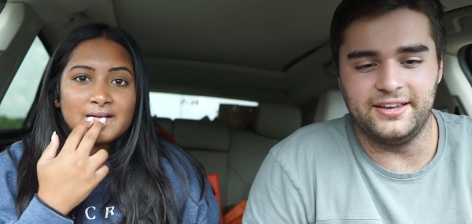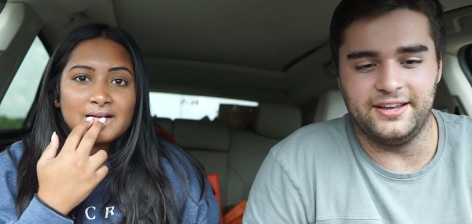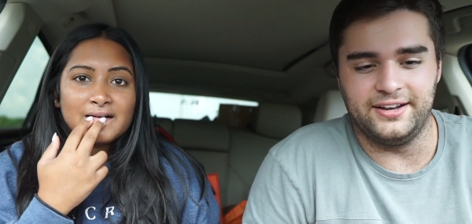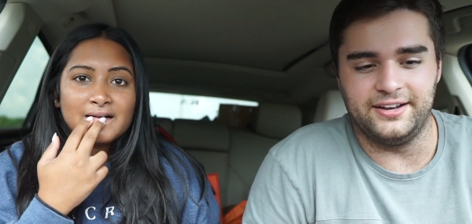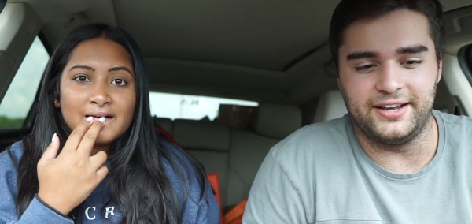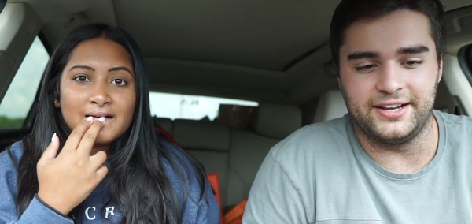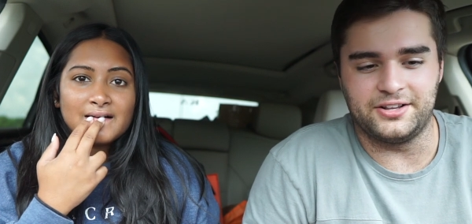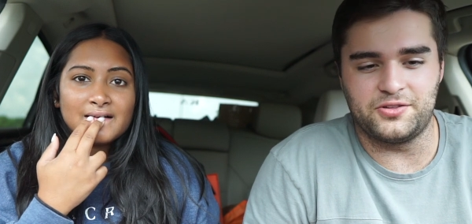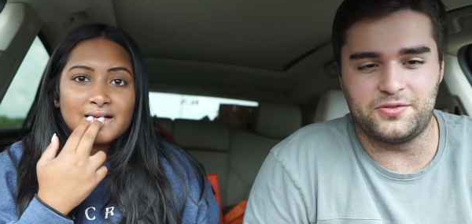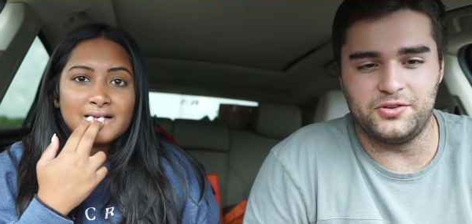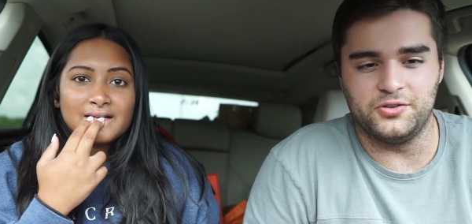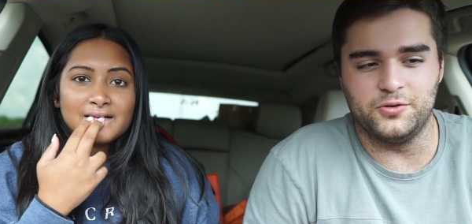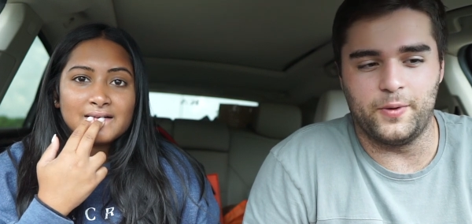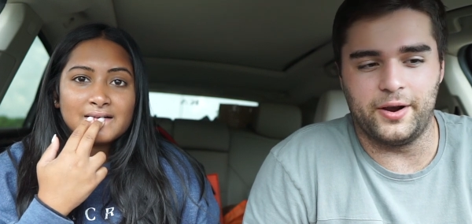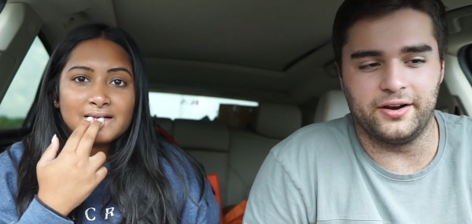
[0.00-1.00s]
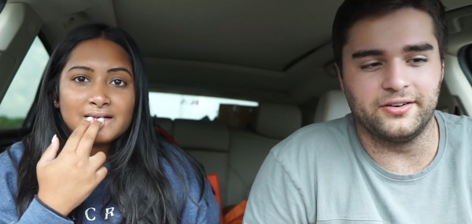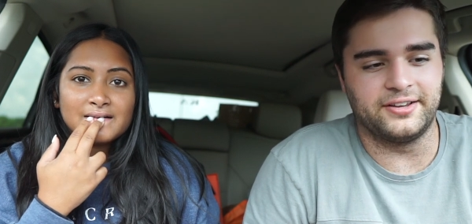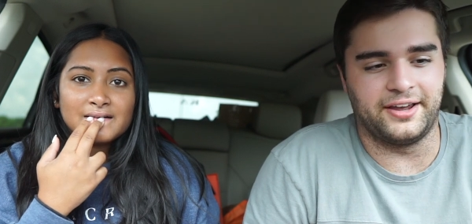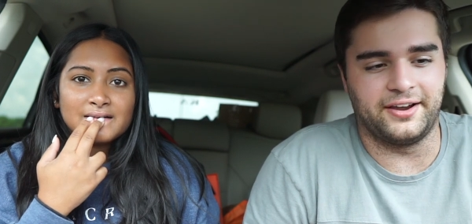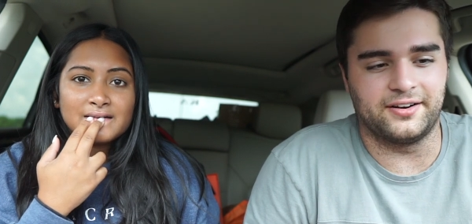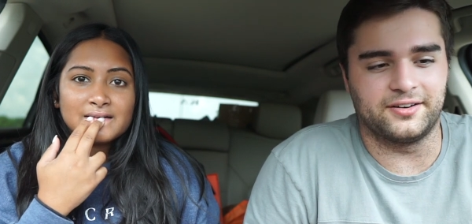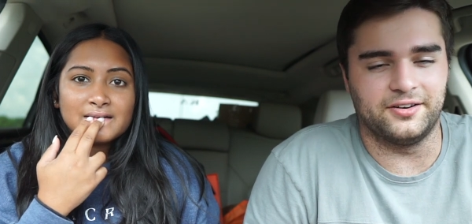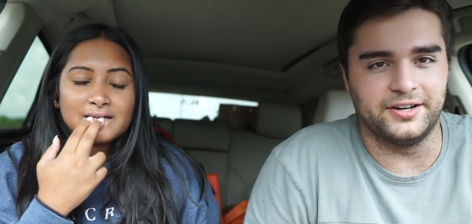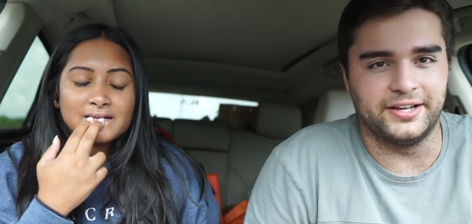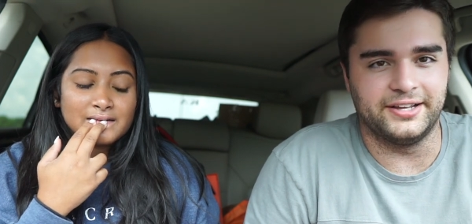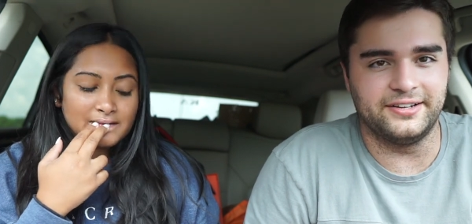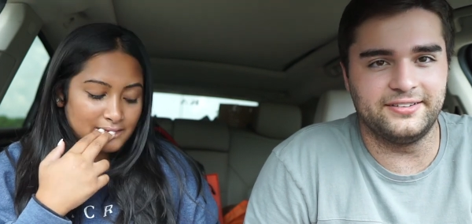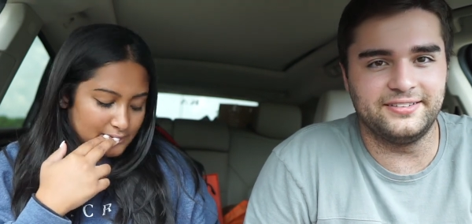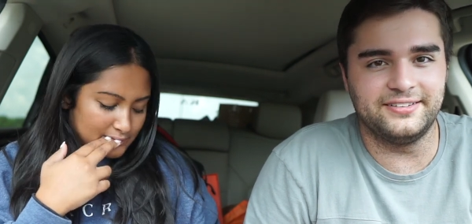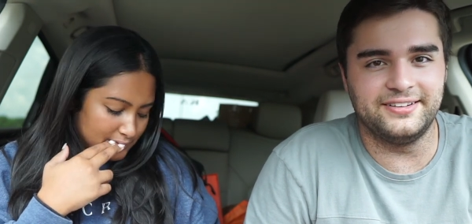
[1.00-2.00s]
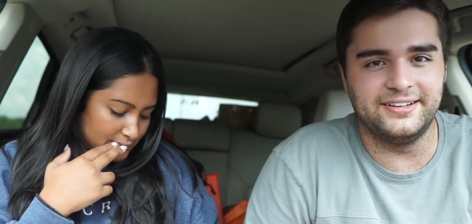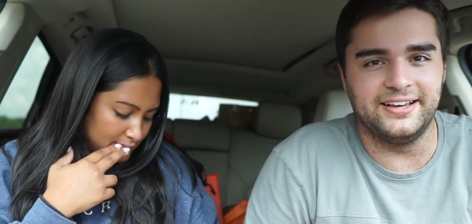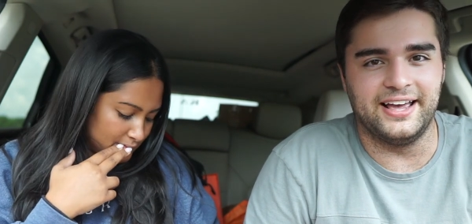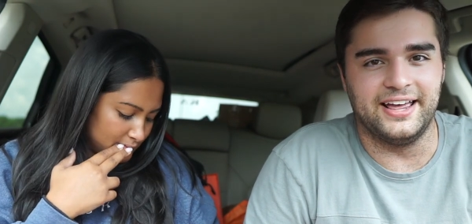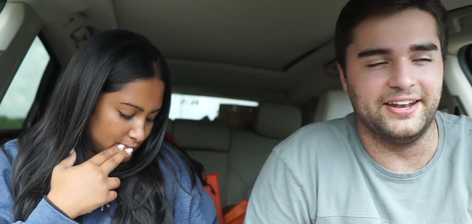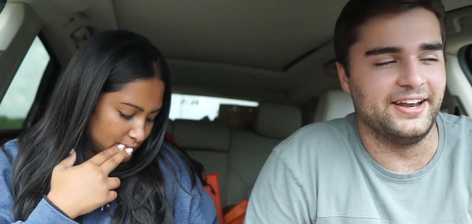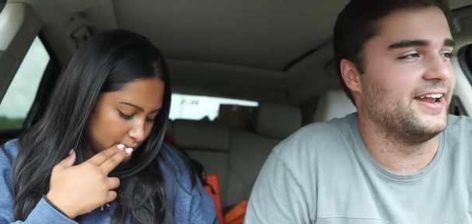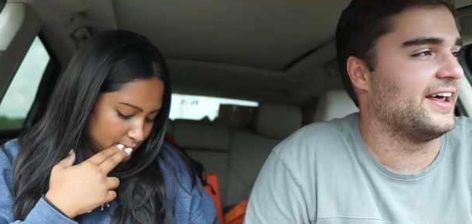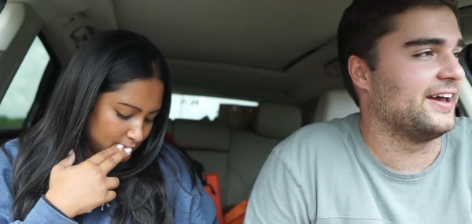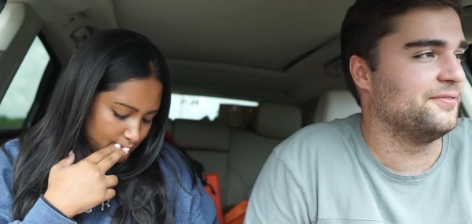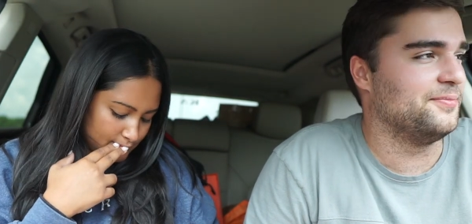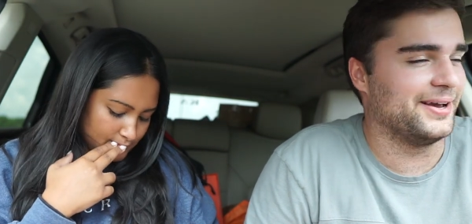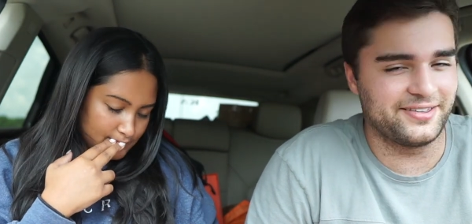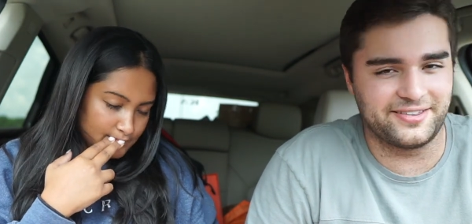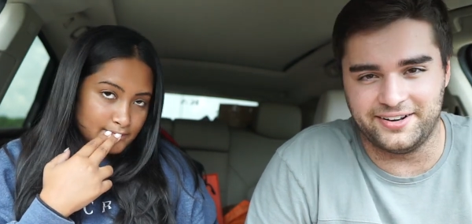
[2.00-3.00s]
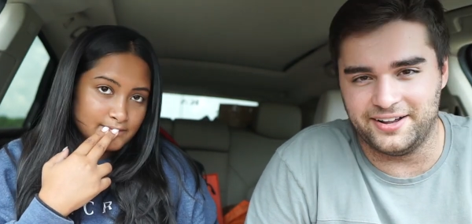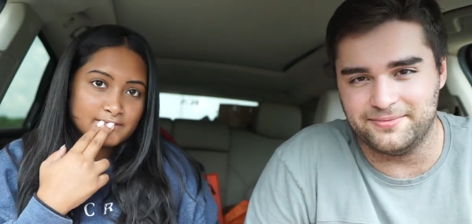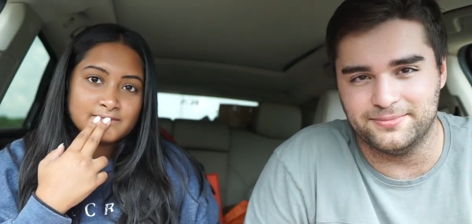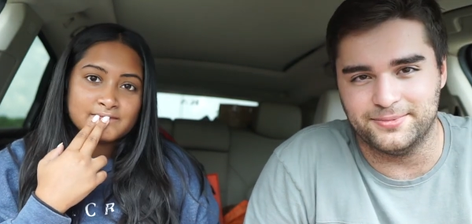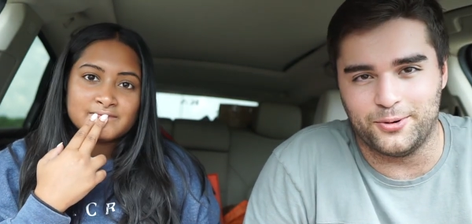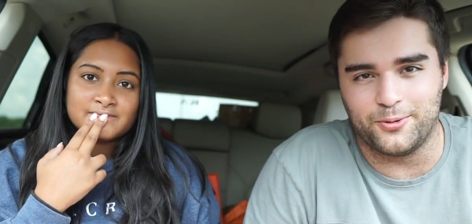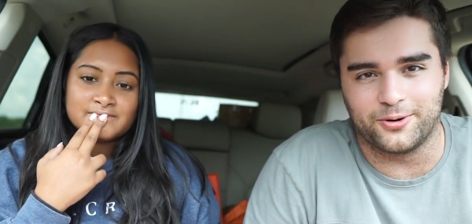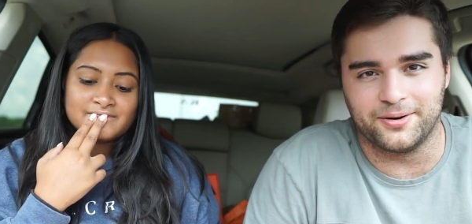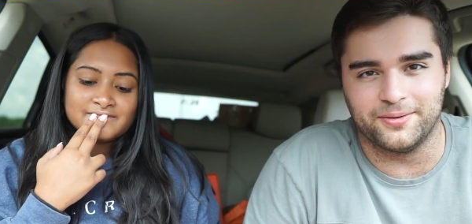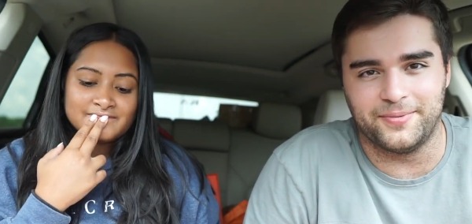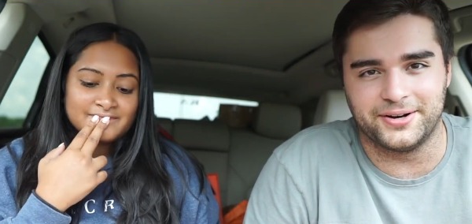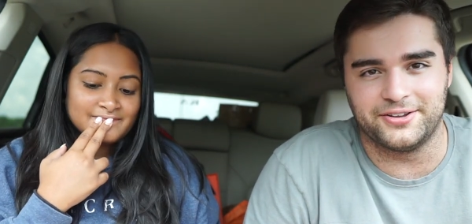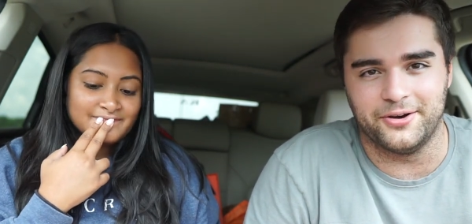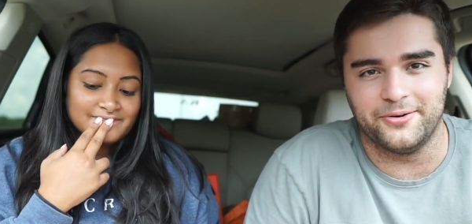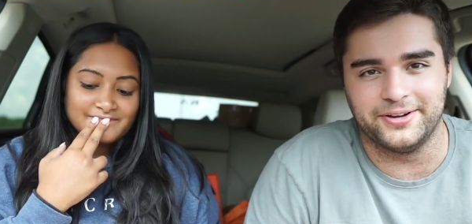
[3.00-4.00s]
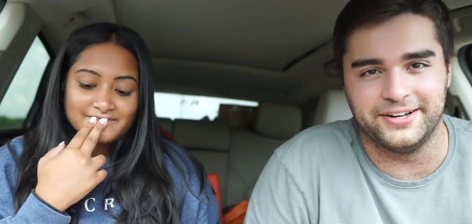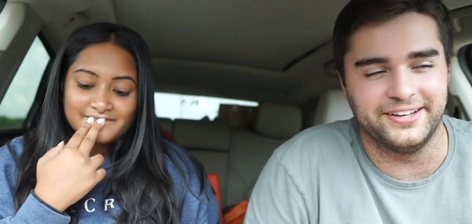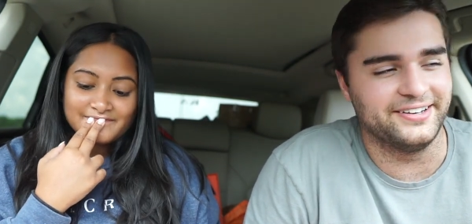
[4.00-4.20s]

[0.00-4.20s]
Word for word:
Speaker 1: and like just do the wear and tear on it. Mm-hmm. And I mess it up more by towing